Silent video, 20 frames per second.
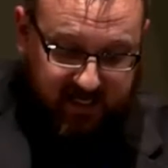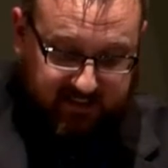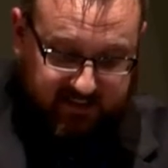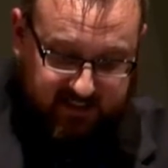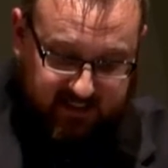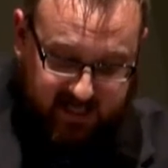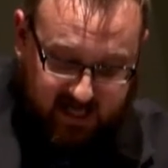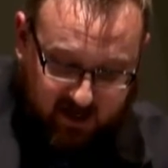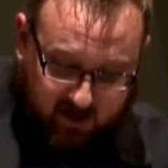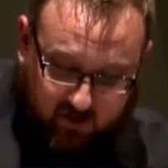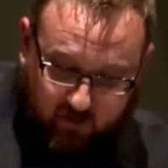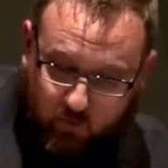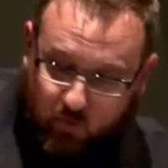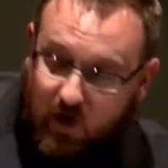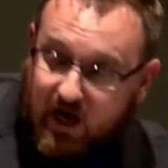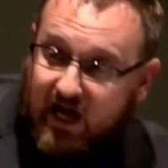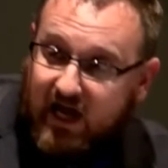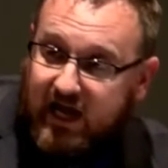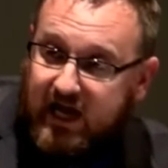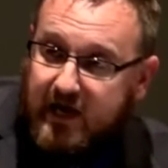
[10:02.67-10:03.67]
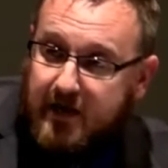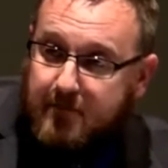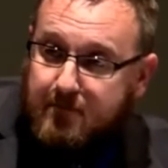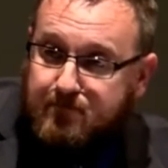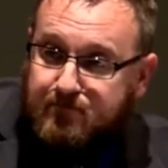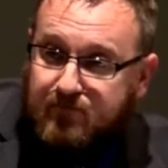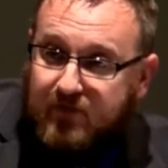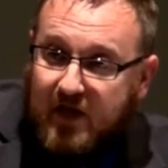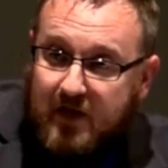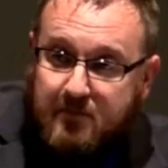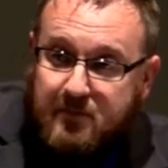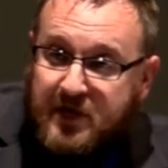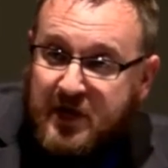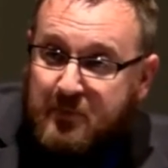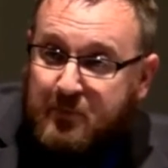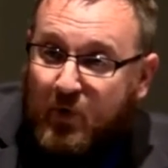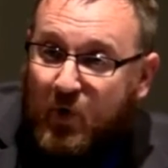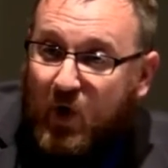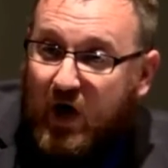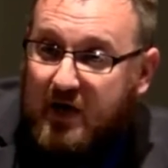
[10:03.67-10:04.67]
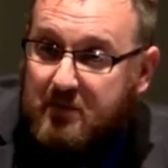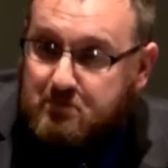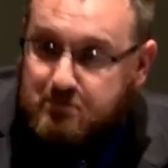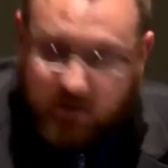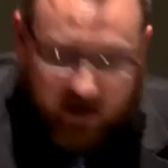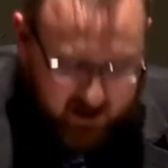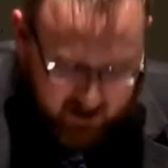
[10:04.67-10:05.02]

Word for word: and get out of the way. People had